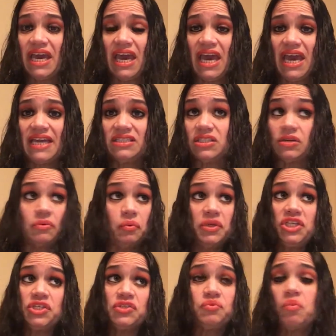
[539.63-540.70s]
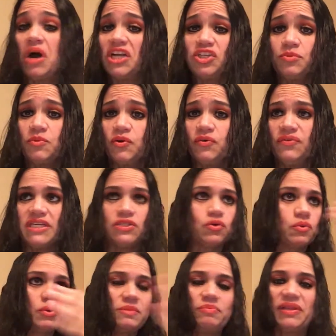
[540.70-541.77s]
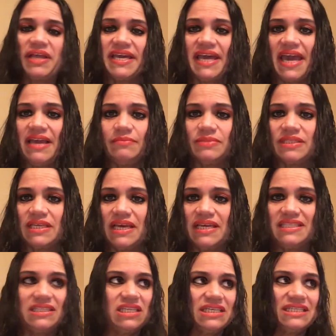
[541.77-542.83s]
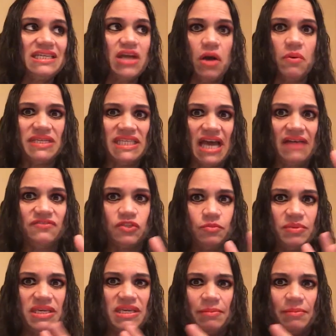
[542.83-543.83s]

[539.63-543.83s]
and we just watch movies or we play games. It doesn't always have to be